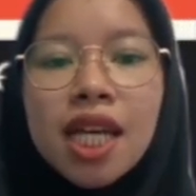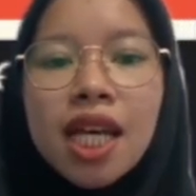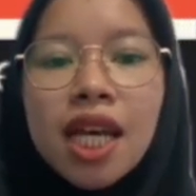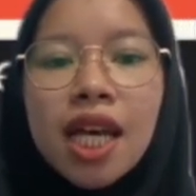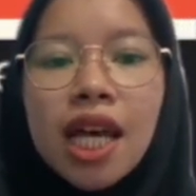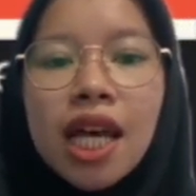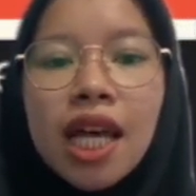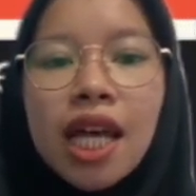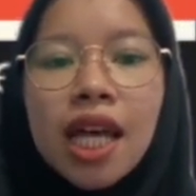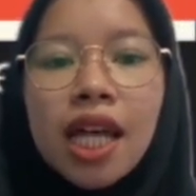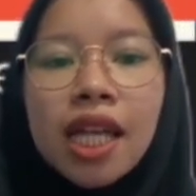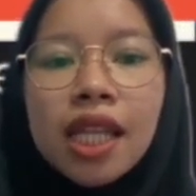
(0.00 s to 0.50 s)

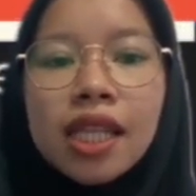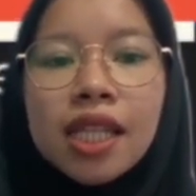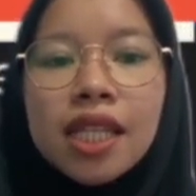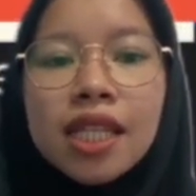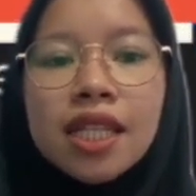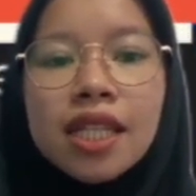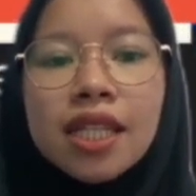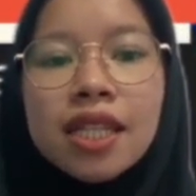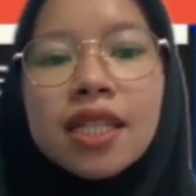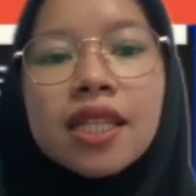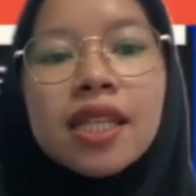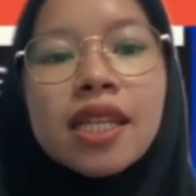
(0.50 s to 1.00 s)
This is the
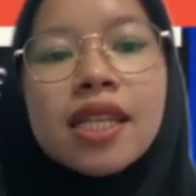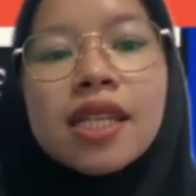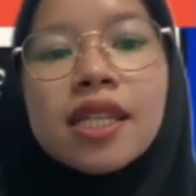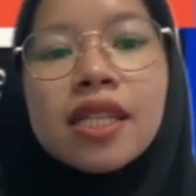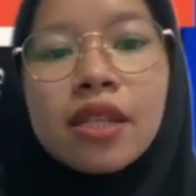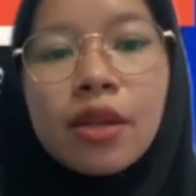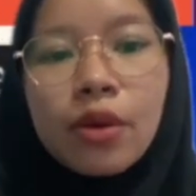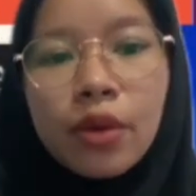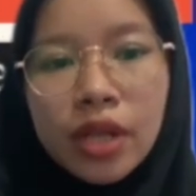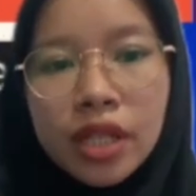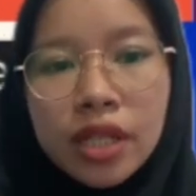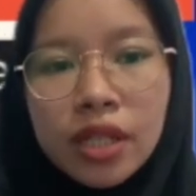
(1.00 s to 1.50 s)

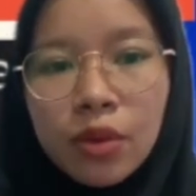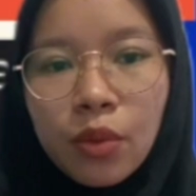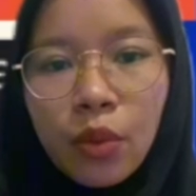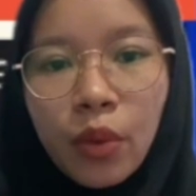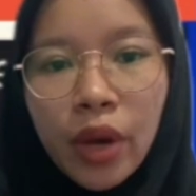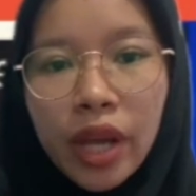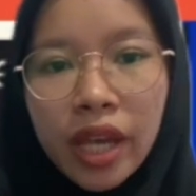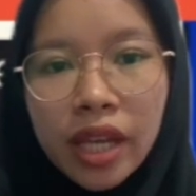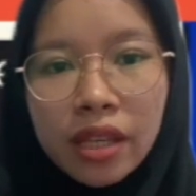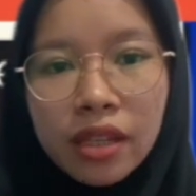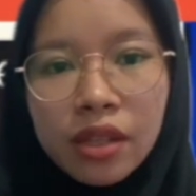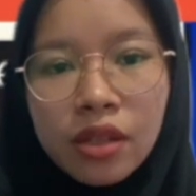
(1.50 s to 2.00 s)
easiest way
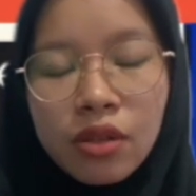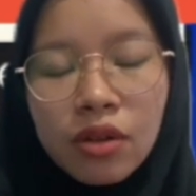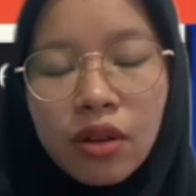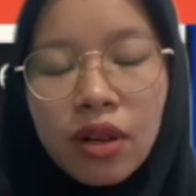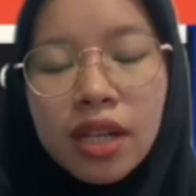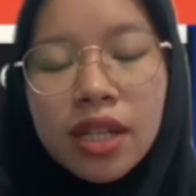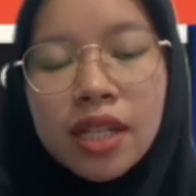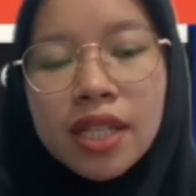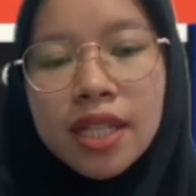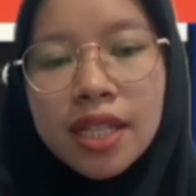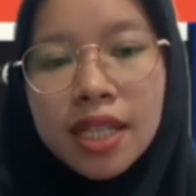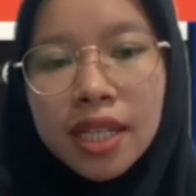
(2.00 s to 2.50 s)
to
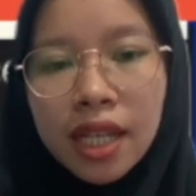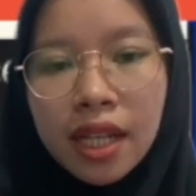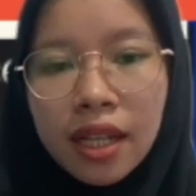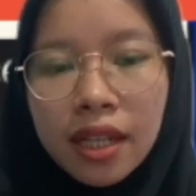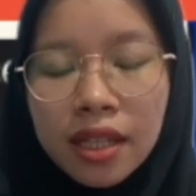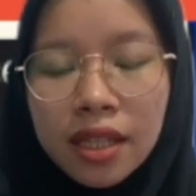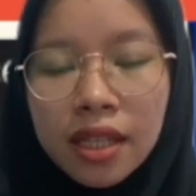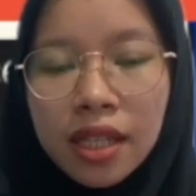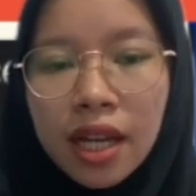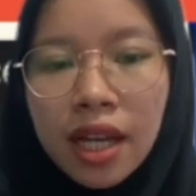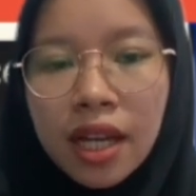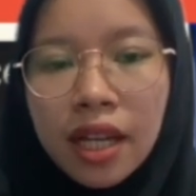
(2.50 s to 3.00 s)
understand the
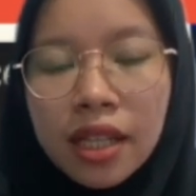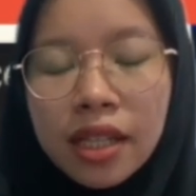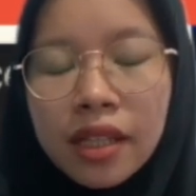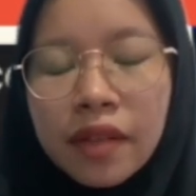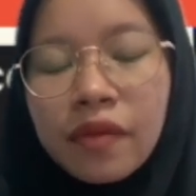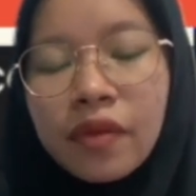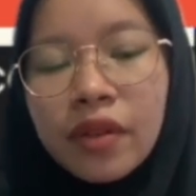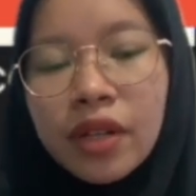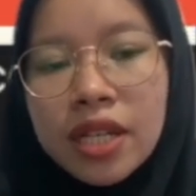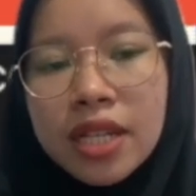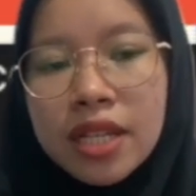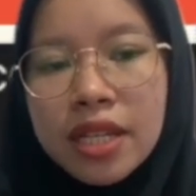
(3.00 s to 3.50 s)

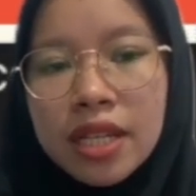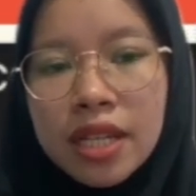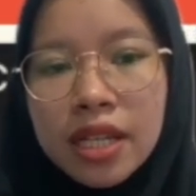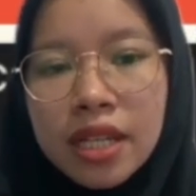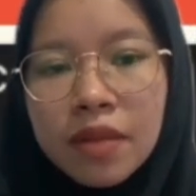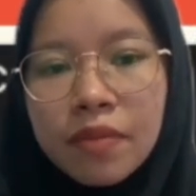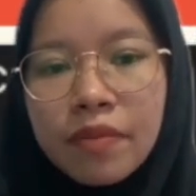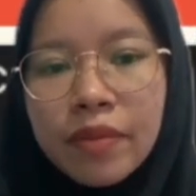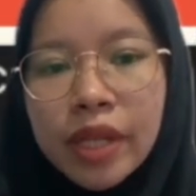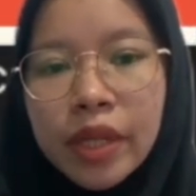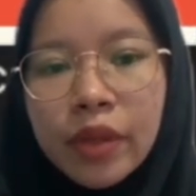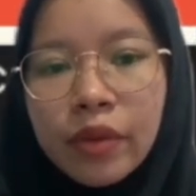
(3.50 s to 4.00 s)
differences
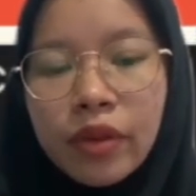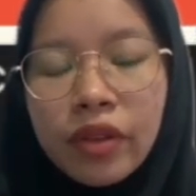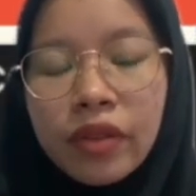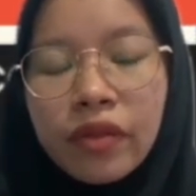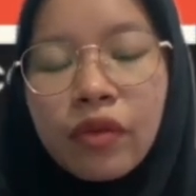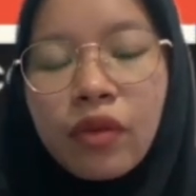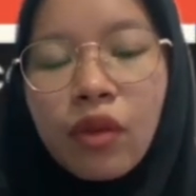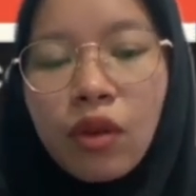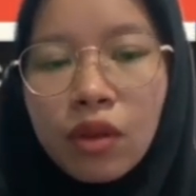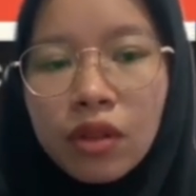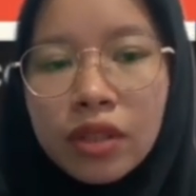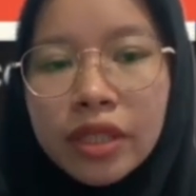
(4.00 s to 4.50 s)
between
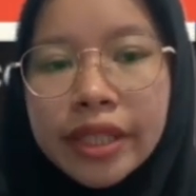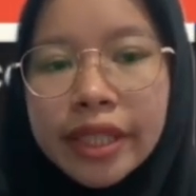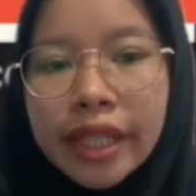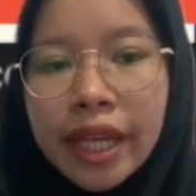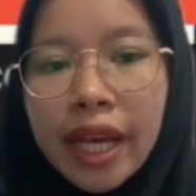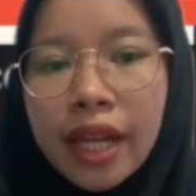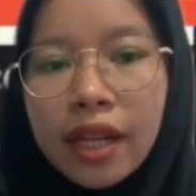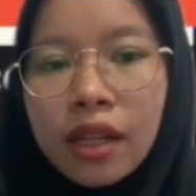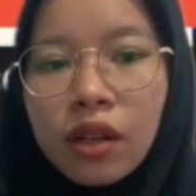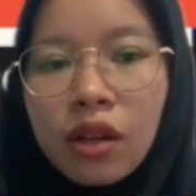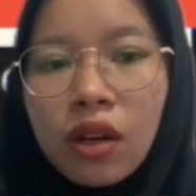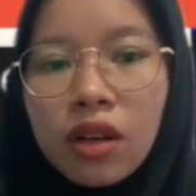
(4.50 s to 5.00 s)
vowels and
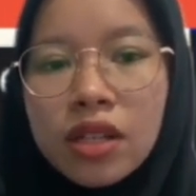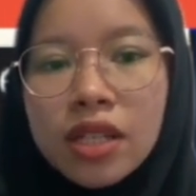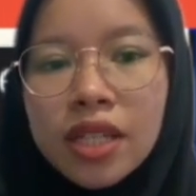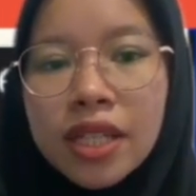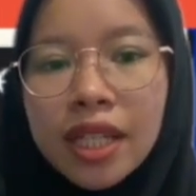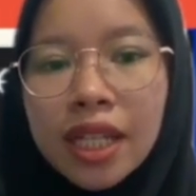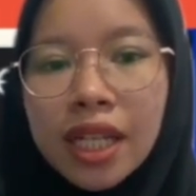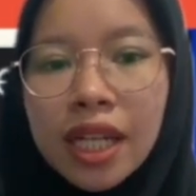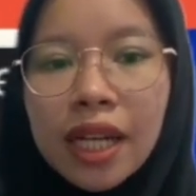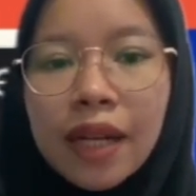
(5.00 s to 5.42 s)
consonant.